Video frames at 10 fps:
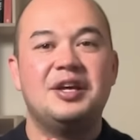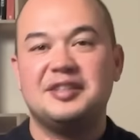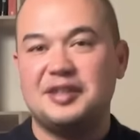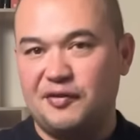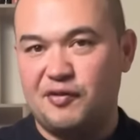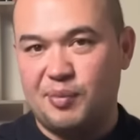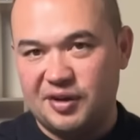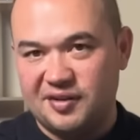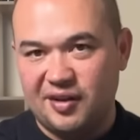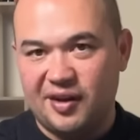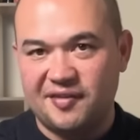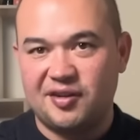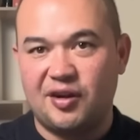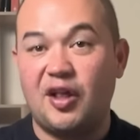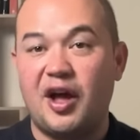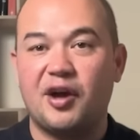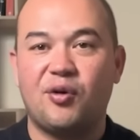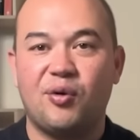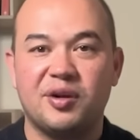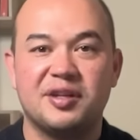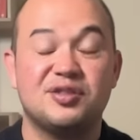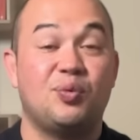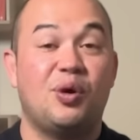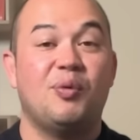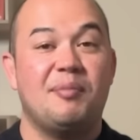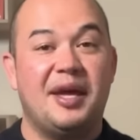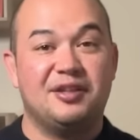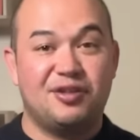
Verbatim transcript: to live a modest lifestyle according to what we're being